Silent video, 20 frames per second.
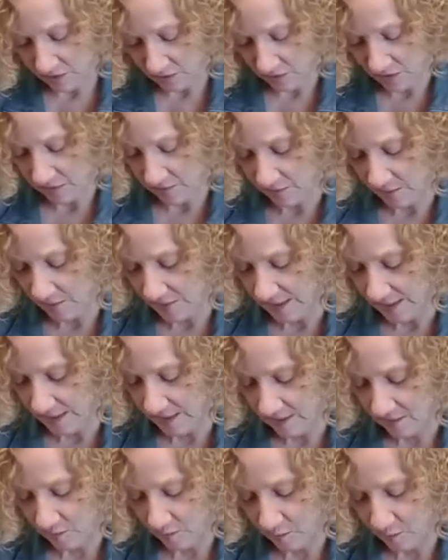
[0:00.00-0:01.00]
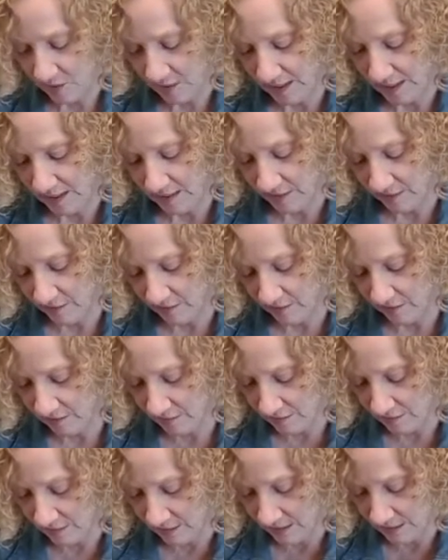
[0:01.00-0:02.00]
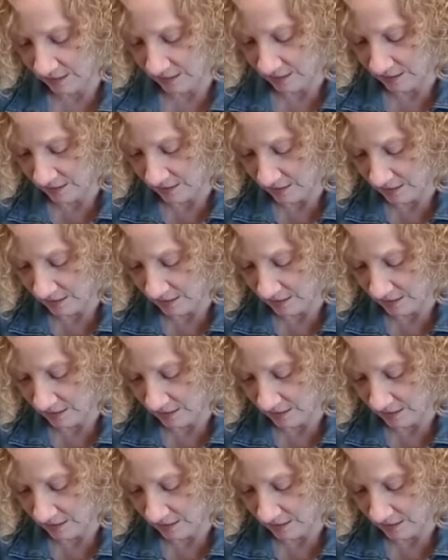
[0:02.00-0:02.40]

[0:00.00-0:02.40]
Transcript: So let me make another braid here real quick.